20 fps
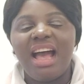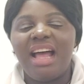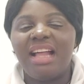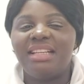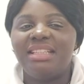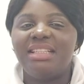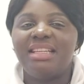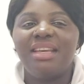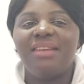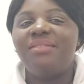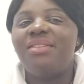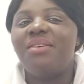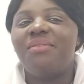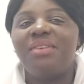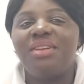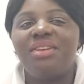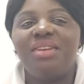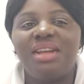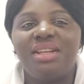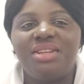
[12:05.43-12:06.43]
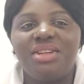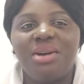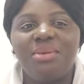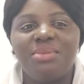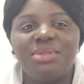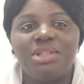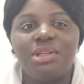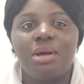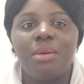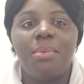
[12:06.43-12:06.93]
and give the video a
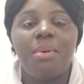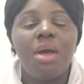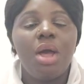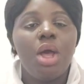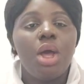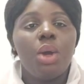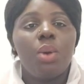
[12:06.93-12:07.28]
thumbs up